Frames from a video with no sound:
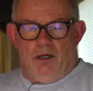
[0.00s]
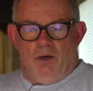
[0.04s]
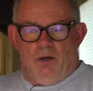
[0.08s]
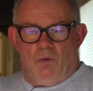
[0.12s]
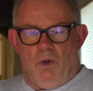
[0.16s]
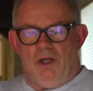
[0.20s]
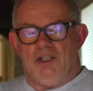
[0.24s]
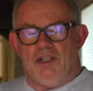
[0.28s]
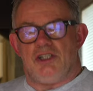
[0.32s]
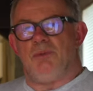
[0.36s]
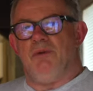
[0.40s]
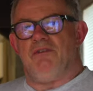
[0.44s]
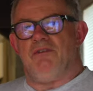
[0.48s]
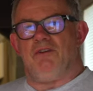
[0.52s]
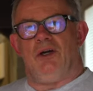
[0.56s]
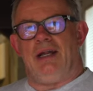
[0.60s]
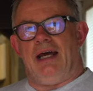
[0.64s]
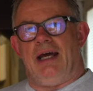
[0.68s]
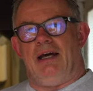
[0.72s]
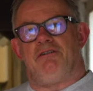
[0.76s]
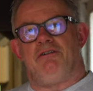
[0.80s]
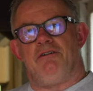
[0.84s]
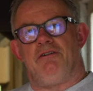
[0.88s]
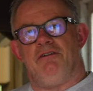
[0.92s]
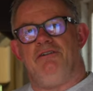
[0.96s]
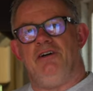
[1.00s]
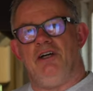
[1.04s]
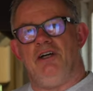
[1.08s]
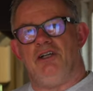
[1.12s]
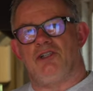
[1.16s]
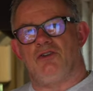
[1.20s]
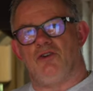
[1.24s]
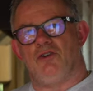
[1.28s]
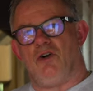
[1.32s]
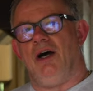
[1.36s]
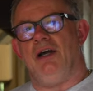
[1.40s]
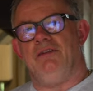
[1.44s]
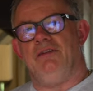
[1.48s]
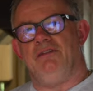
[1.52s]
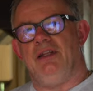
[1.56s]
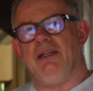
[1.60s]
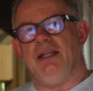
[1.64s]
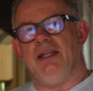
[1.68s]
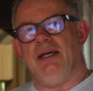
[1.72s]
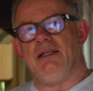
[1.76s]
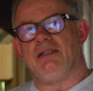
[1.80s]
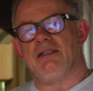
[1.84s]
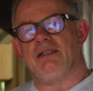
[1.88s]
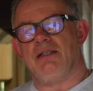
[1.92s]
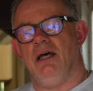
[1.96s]
Once we've gone out for a first drive in
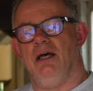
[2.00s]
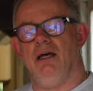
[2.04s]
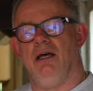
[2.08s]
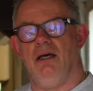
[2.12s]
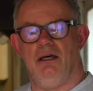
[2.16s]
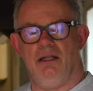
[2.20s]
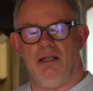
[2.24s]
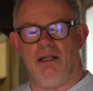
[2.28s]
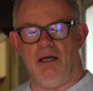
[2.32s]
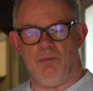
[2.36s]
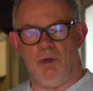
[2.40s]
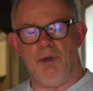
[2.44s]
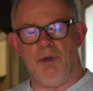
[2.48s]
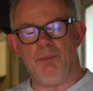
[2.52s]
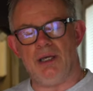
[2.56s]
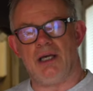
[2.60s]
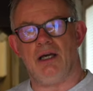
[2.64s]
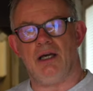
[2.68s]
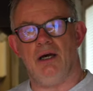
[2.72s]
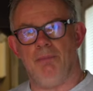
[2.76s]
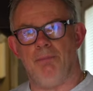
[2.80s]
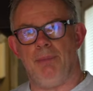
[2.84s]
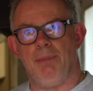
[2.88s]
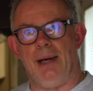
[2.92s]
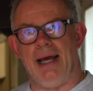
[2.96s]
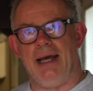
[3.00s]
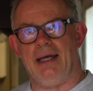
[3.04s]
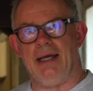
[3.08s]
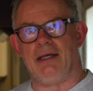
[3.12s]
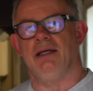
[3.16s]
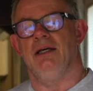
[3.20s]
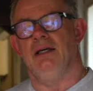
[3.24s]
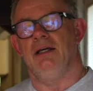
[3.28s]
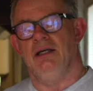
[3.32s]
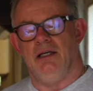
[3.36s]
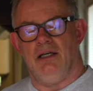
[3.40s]
this, then when we come back,